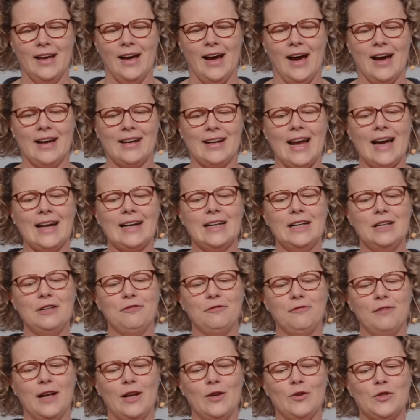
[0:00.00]
Our Radcliffe
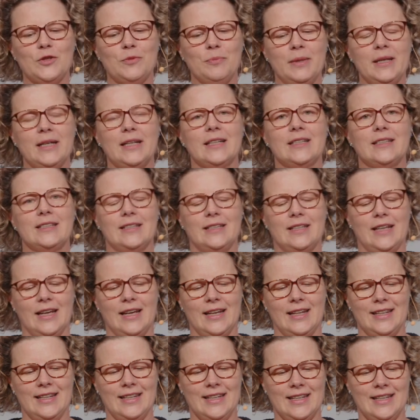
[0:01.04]
Fellow speaker
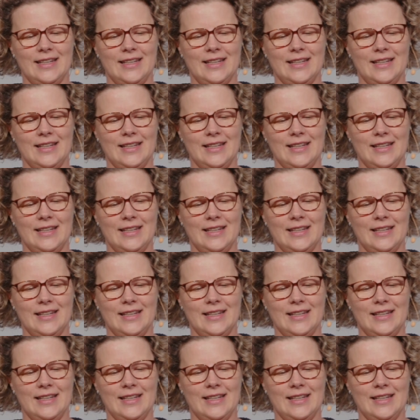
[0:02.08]
today